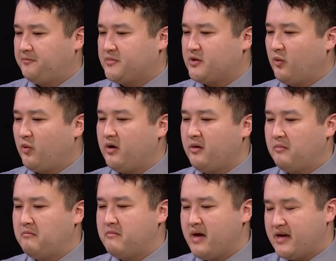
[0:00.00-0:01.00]
So what
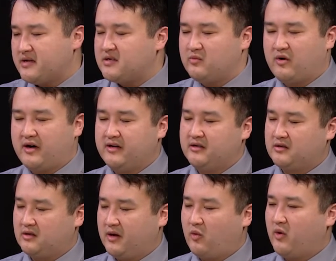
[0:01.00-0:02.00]

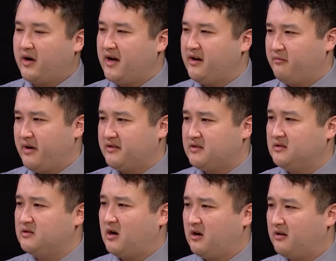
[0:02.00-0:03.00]
medicine-wise, like what kind of
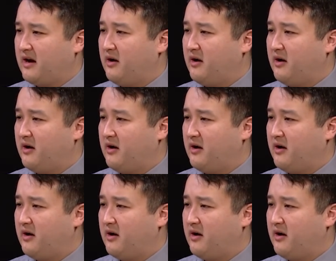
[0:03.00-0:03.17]
medicines are there